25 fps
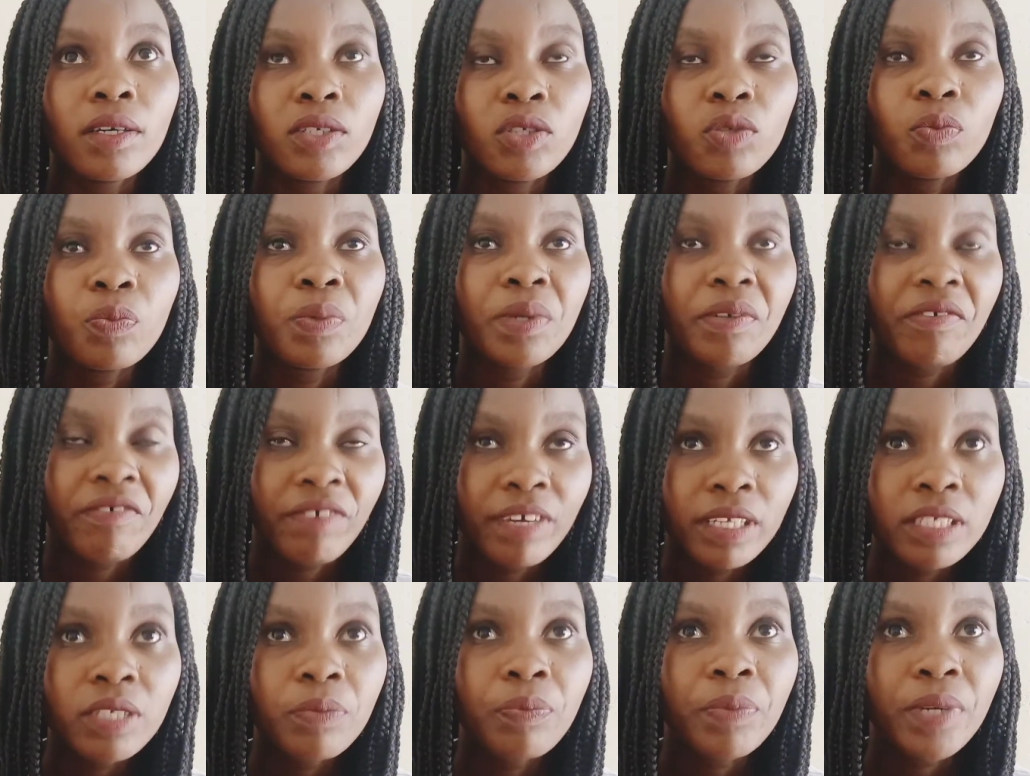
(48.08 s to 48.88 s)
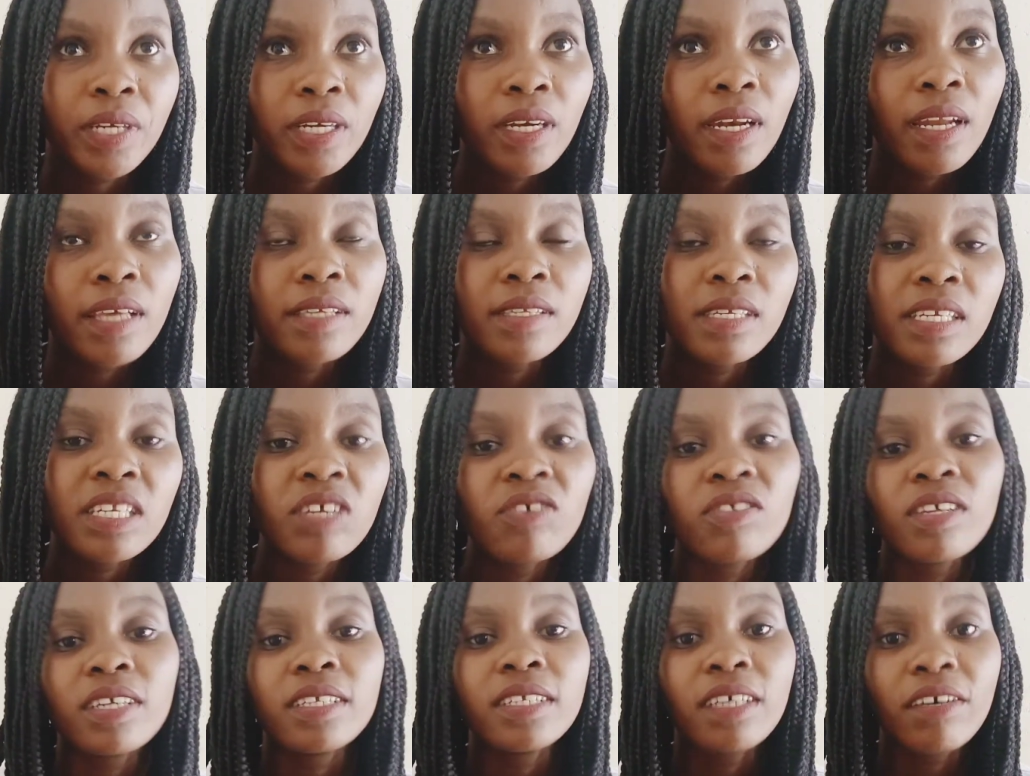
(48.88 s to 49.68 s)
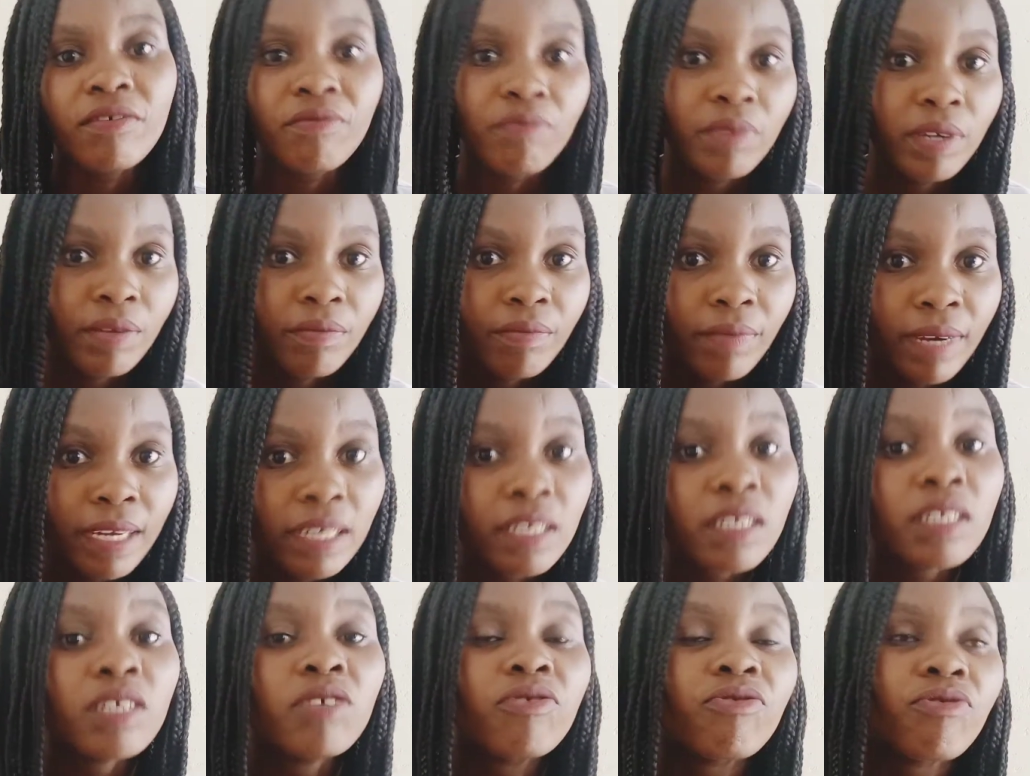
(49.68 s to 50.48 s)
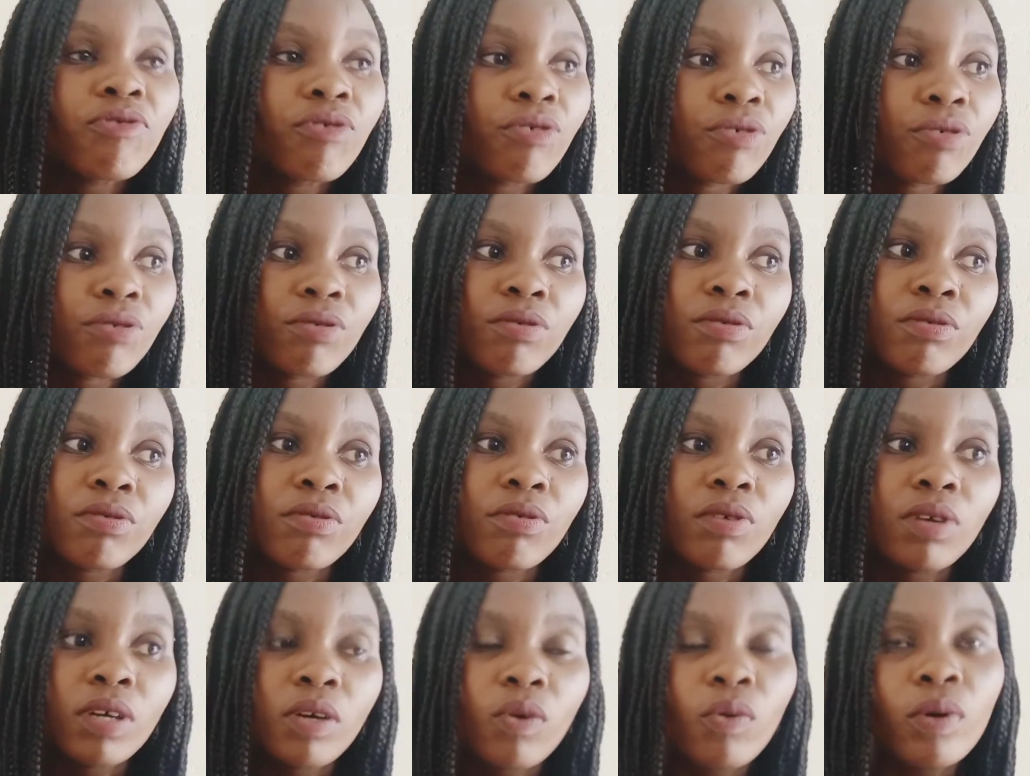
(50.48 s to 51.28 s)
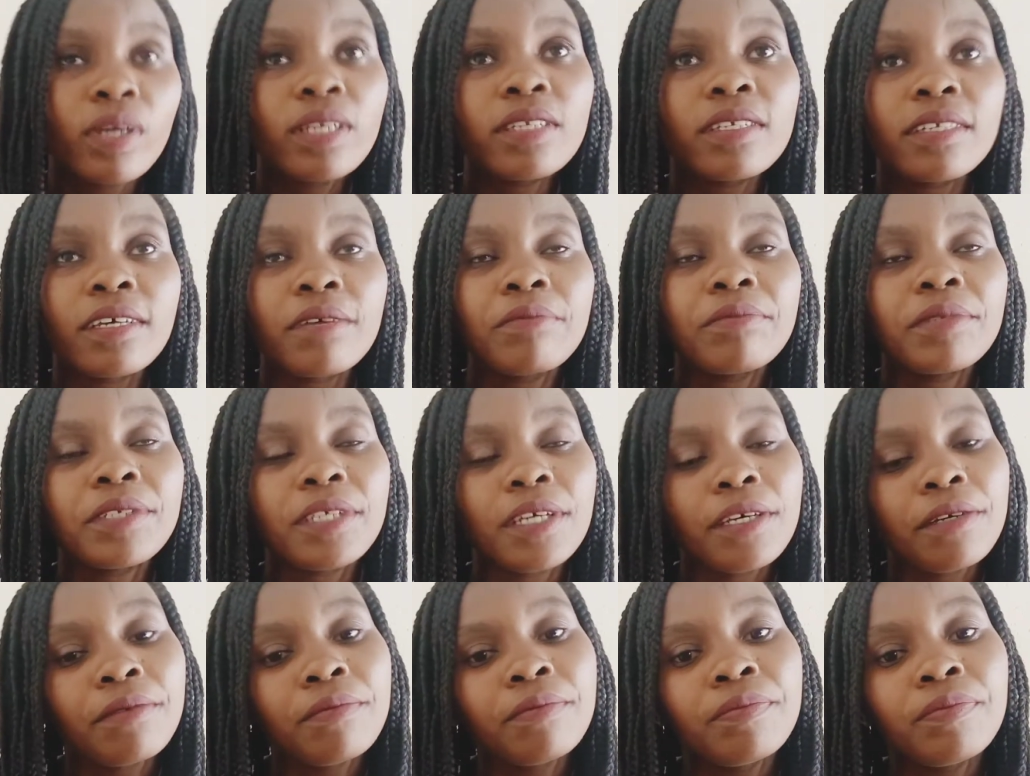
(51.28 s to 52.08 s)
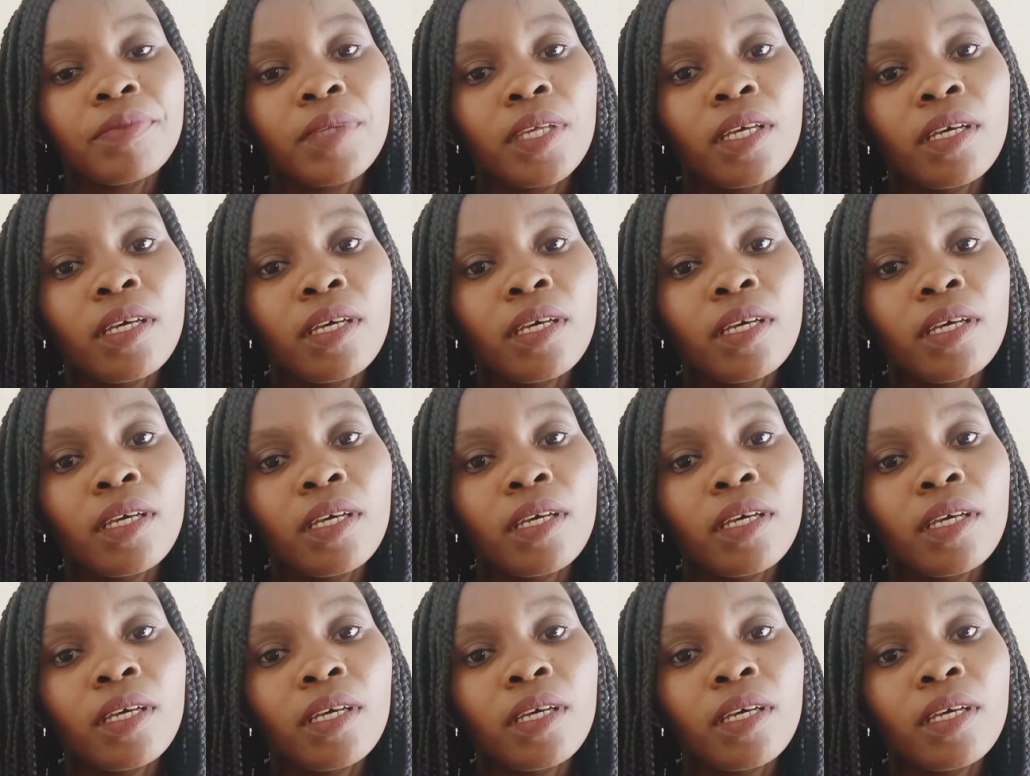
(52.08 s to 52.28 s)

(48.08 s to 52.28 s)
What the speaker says: to prevent pregnancy now that I've been married for quite some time.